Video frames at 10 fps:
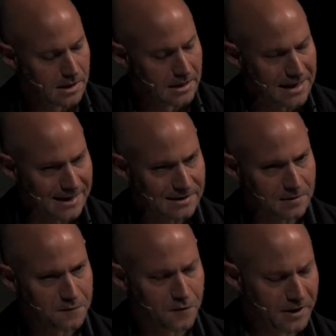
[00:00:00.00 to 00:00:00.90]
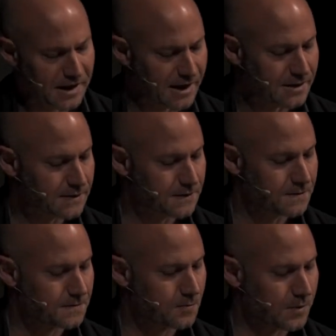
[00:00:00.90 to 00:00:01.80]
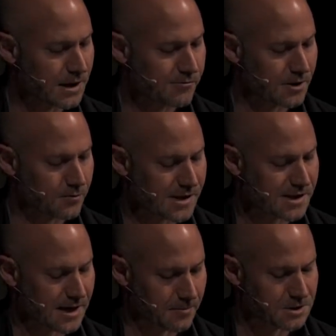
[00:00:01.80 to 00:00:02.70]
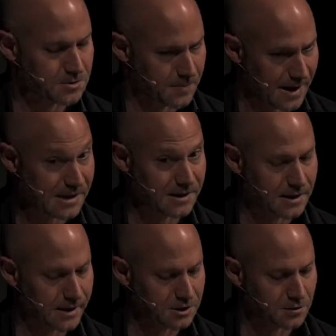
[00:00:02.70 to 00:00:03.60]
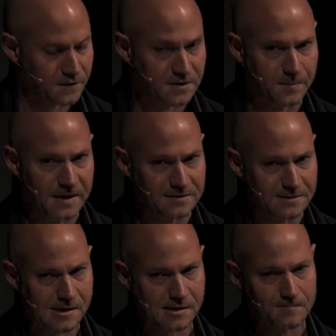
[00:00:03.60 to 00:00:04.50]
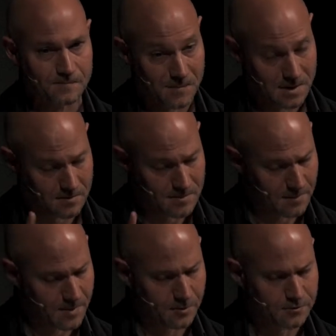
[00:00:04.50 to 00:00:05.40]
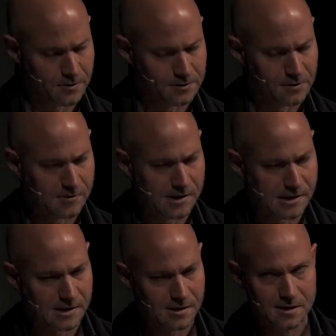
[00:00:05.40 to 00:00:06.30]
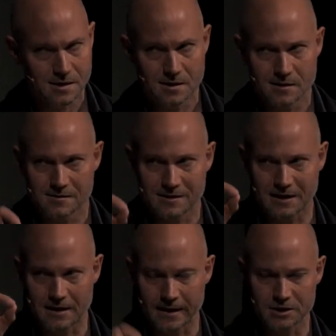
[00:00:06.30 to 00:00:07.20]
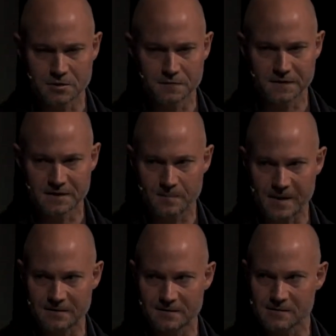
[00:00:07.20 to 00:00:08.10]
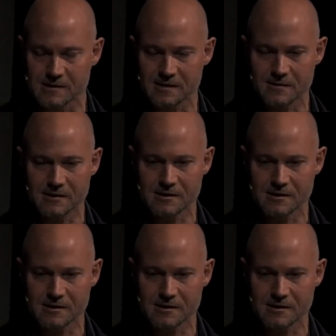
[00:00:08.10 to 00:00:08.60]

In 1948, when Israel was established by the Declaration of Independence, many people do not know this, the Declaration of Independence